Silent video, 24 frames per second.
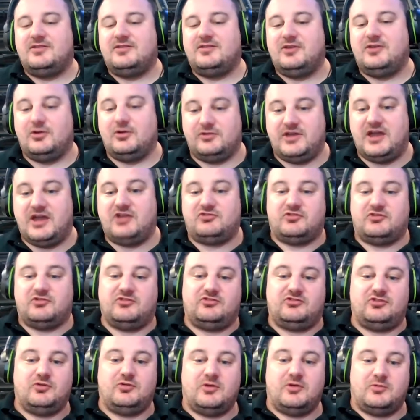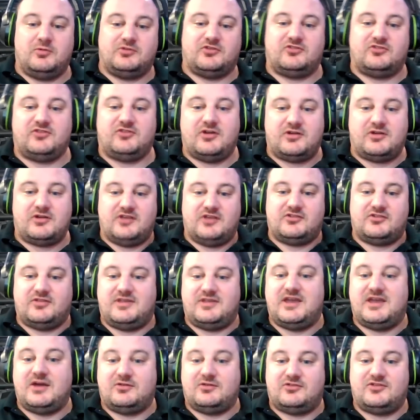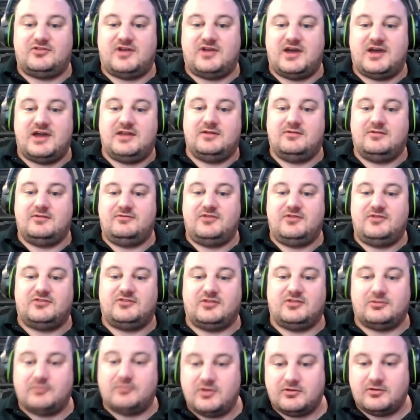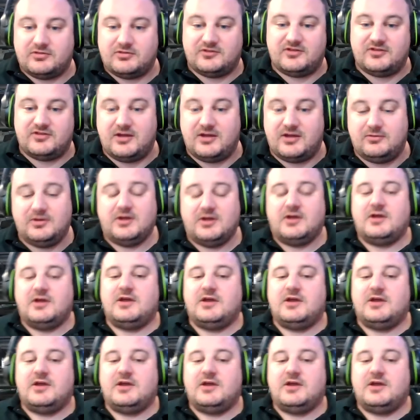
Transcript: The only entrance to it was a staircase on the outside facing mm. the hmm. rear of the town.